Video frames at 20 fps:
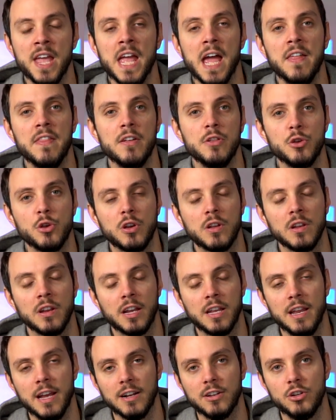and then you
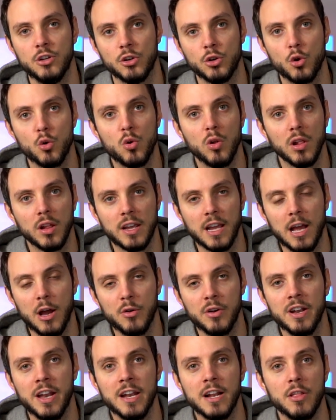connect to your Google
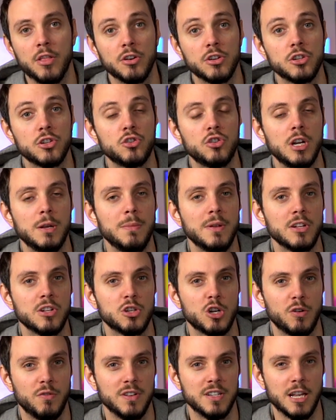account and any other streaming
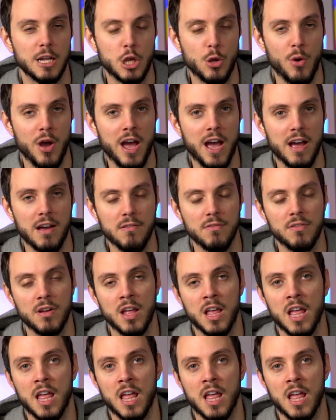service that you have.